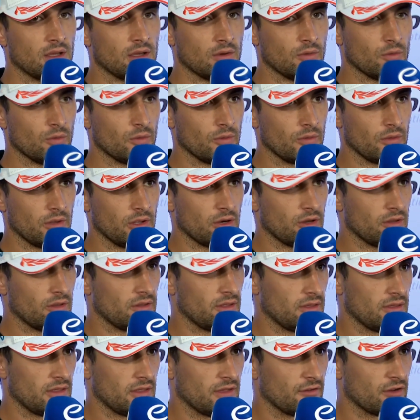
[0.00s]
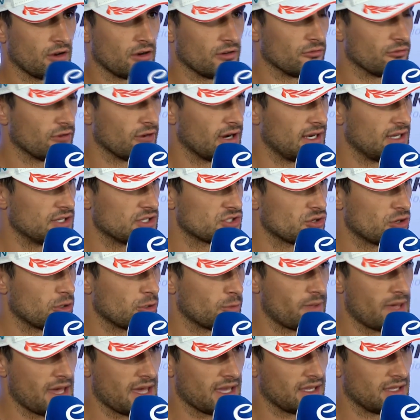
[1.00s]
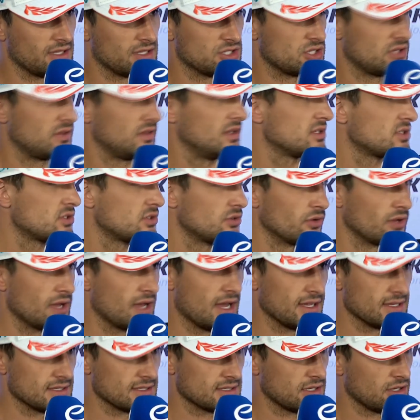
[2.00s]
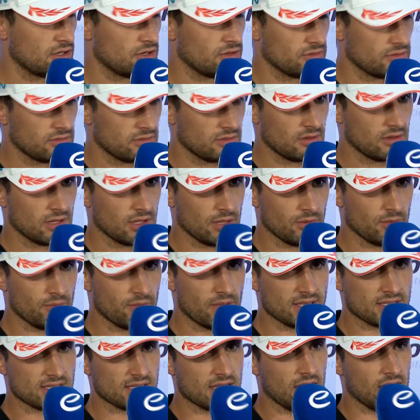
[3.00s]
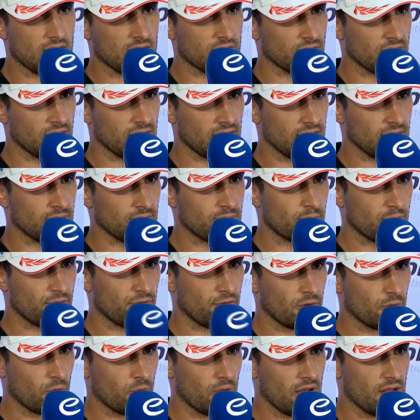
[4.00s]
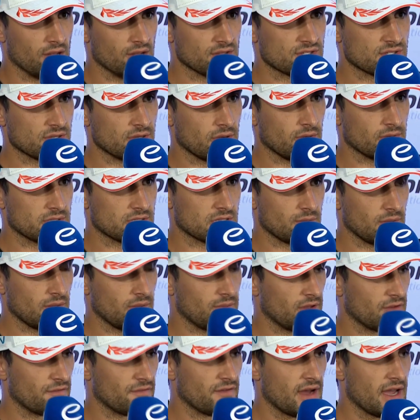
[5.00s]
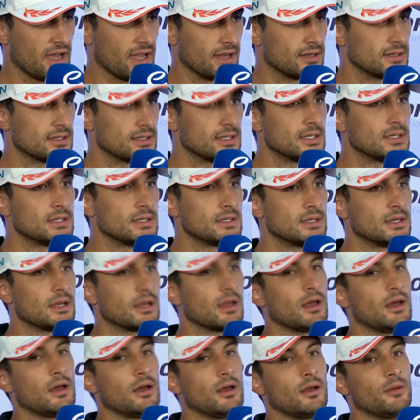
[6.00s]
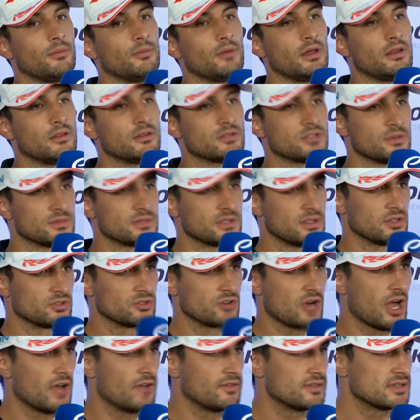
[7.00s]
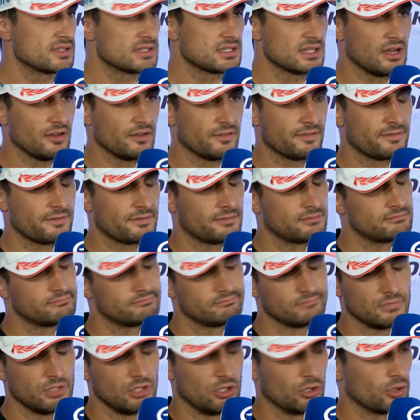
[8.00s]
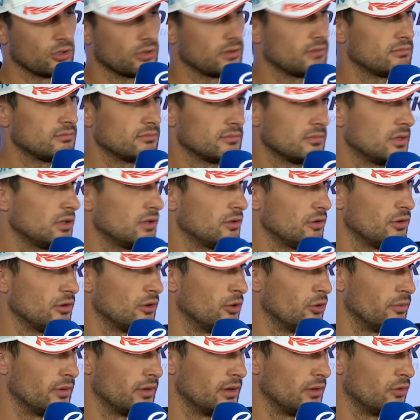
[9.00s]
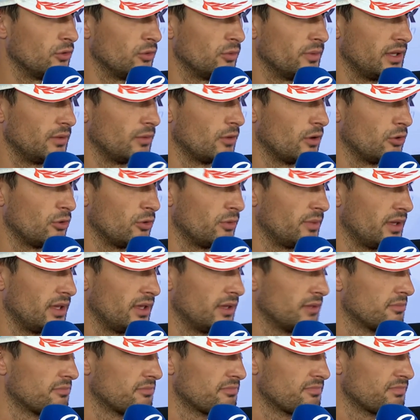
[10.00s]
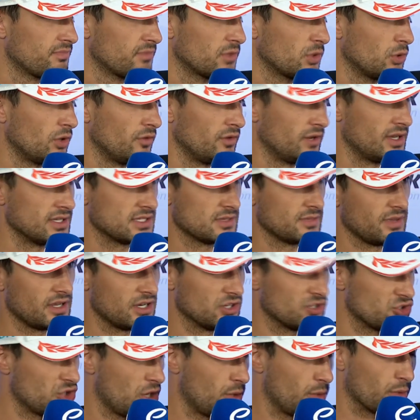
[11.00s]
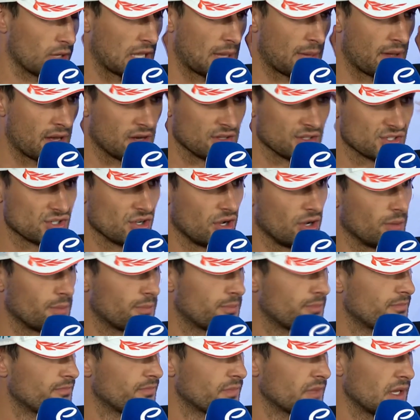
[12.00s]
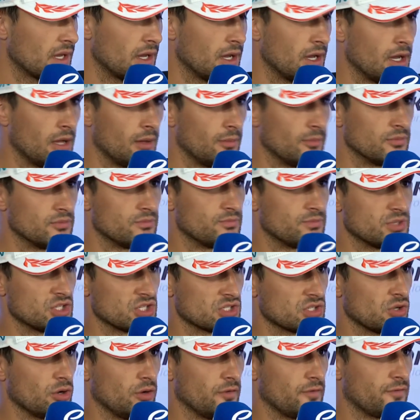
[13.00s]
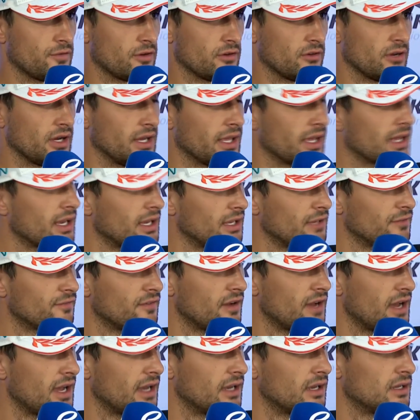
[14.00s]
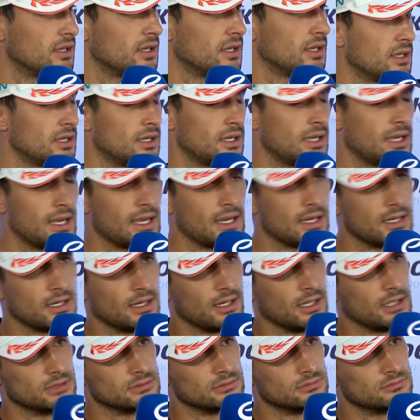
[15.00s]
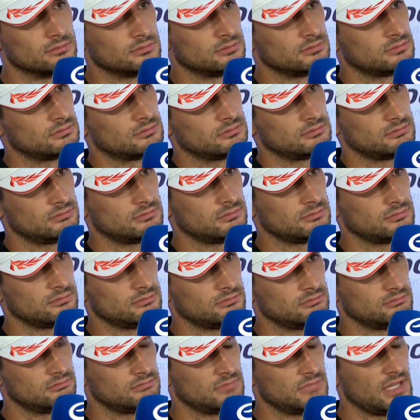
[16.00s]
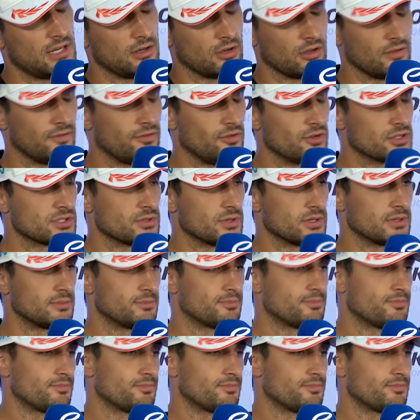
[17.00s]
they've got a really strong package, and these two guys, you know, him and Pascal, are really performing well. So it's going to be a big fight. And in terms of the driver's stuff, look, it will be what will be. Whoever does a better job will come out on top. Just hope for a really clean fight, and looking forward to it.